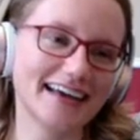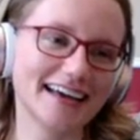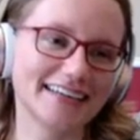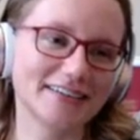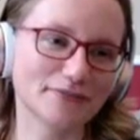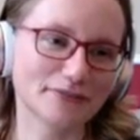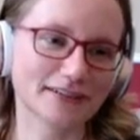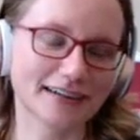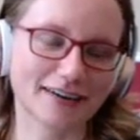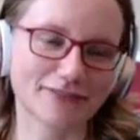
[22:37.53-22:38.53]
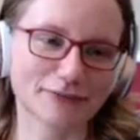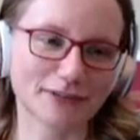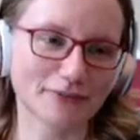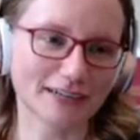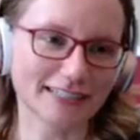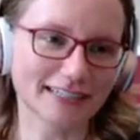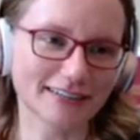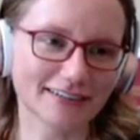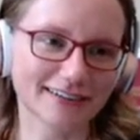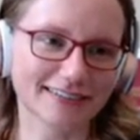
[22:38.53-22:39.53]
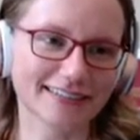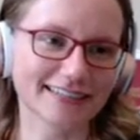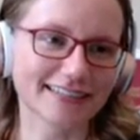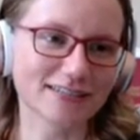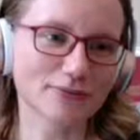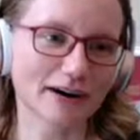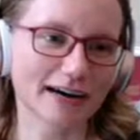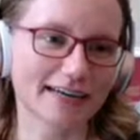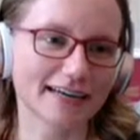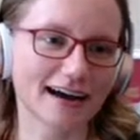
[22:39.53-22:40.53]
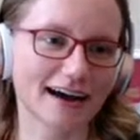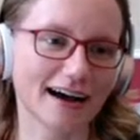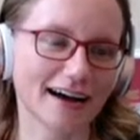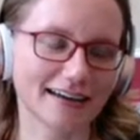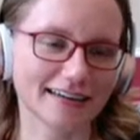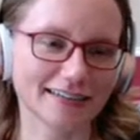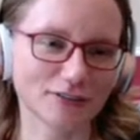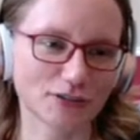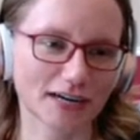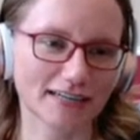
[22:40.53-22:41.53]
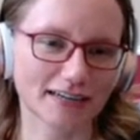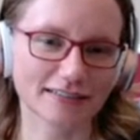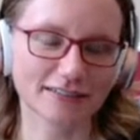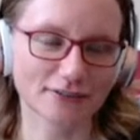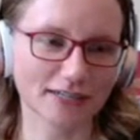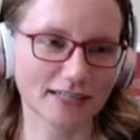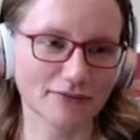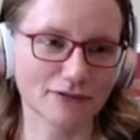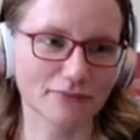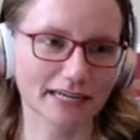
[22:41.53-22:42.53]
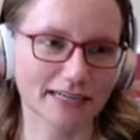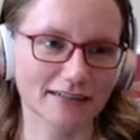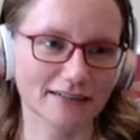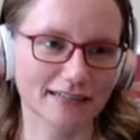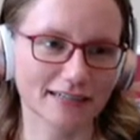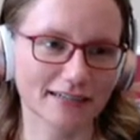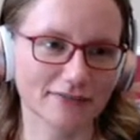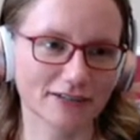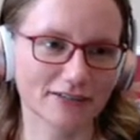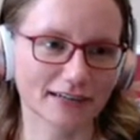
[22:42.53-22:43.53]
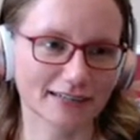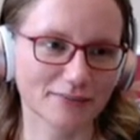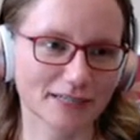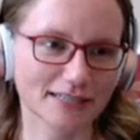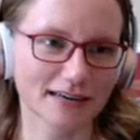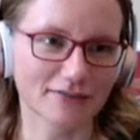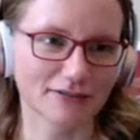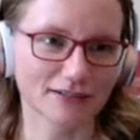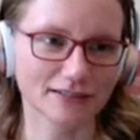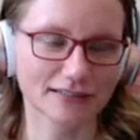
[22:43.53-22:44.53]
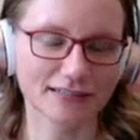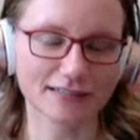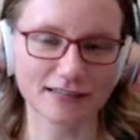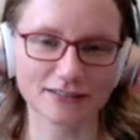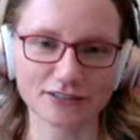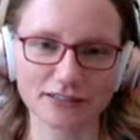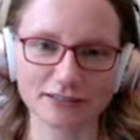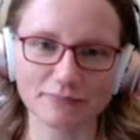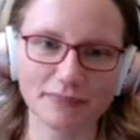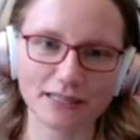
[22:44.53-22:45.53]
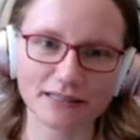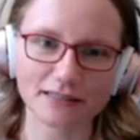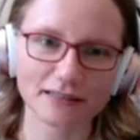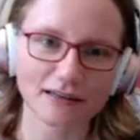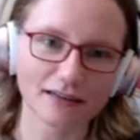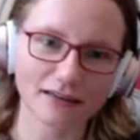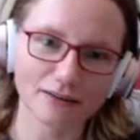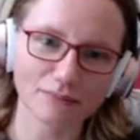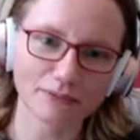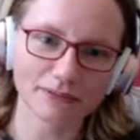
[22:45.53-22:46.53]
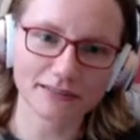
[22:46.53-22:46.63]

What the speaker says: And for everyone watching along, this is why I try not to do any formatting on any of our documents ever, because I just mess it up.